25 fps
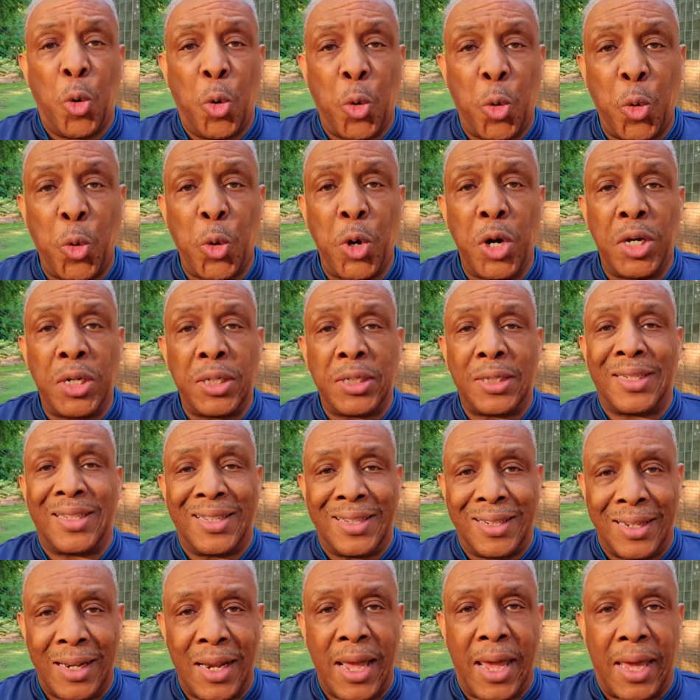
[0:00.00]
what's
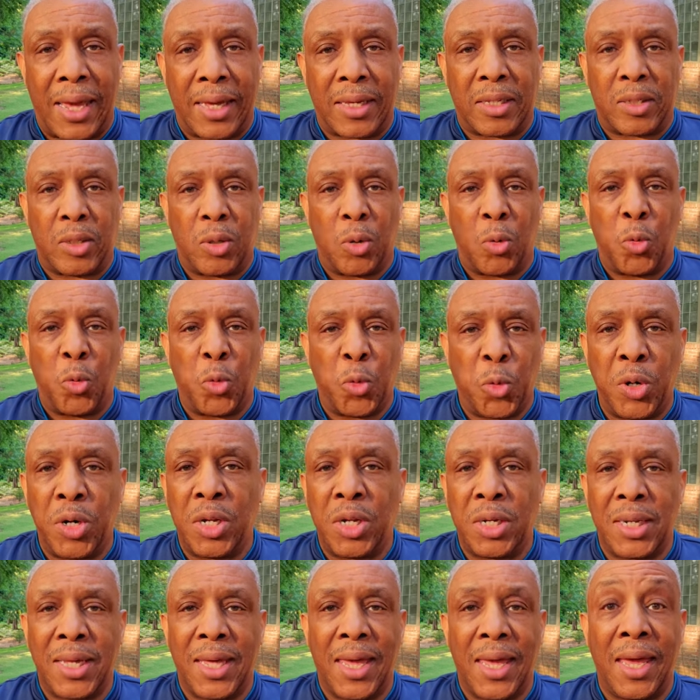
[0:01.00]
next?
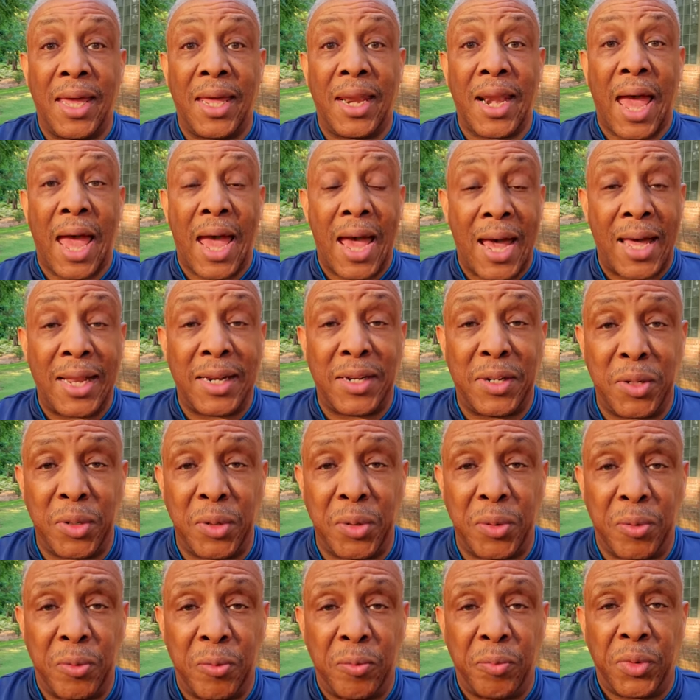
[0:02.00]
What can I
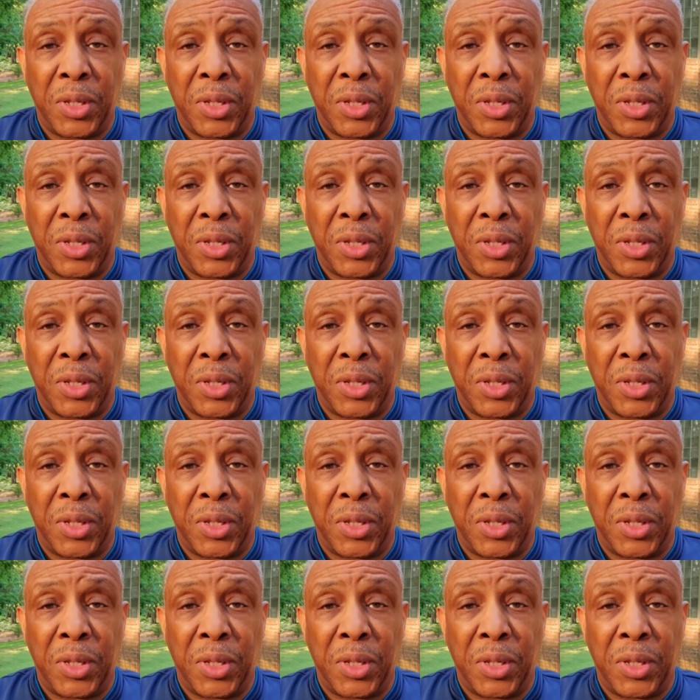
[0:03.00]
do?